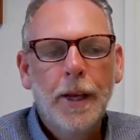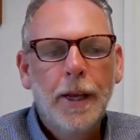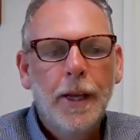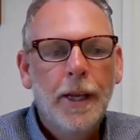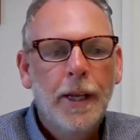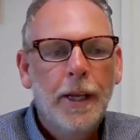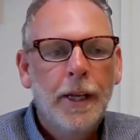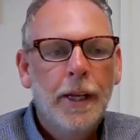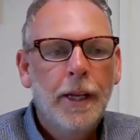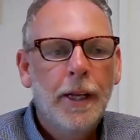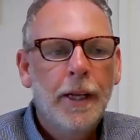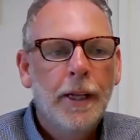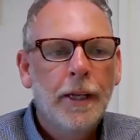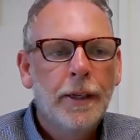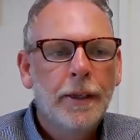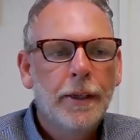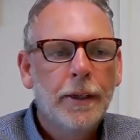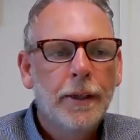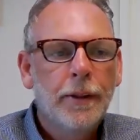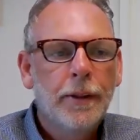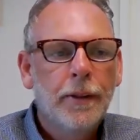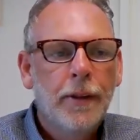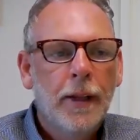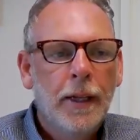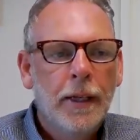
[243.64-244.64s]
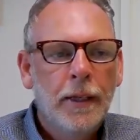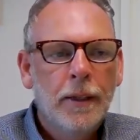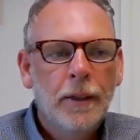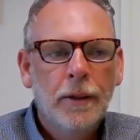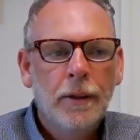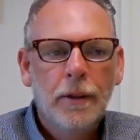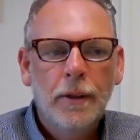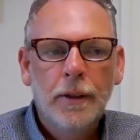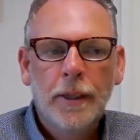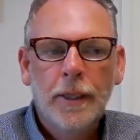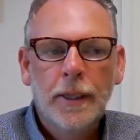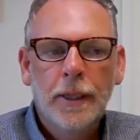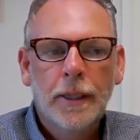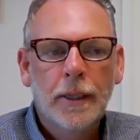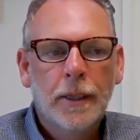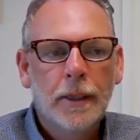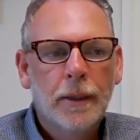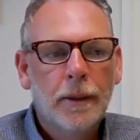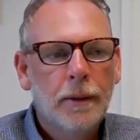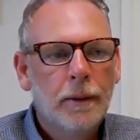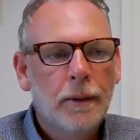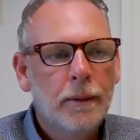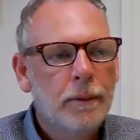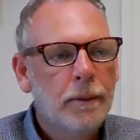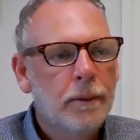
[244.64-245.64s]
And then
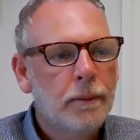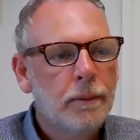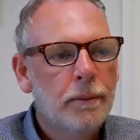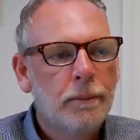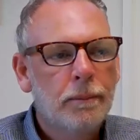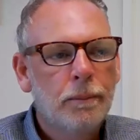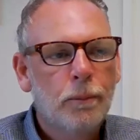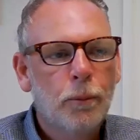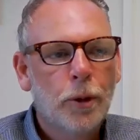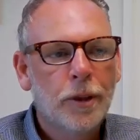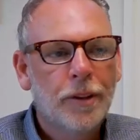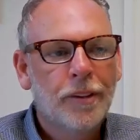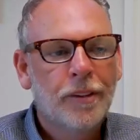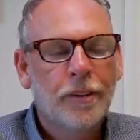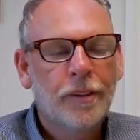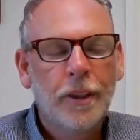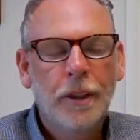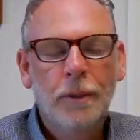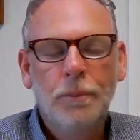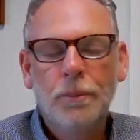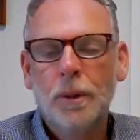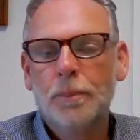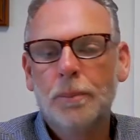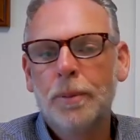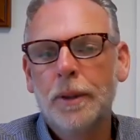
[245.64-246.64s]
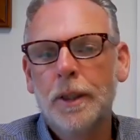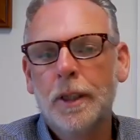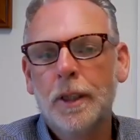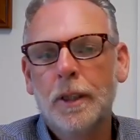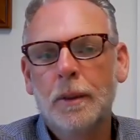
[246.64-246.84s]
in what seemed to be